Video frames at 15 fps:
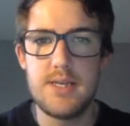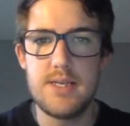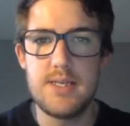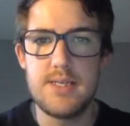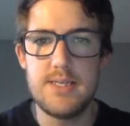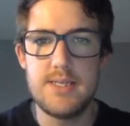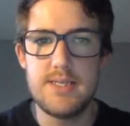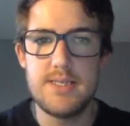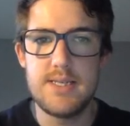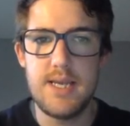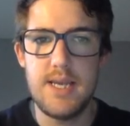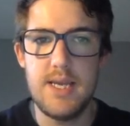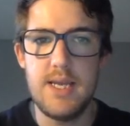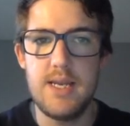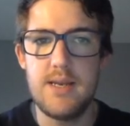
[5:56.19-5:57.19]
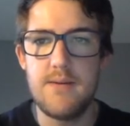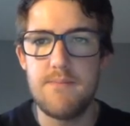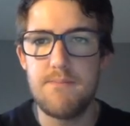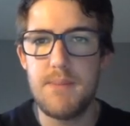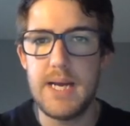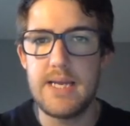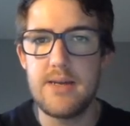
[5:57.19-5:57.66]
that is in
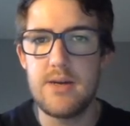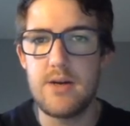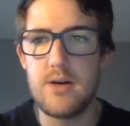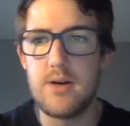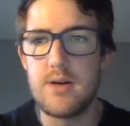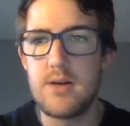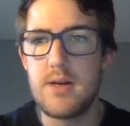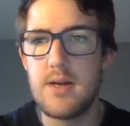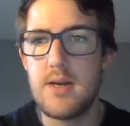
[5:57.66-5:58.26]
Bangkok.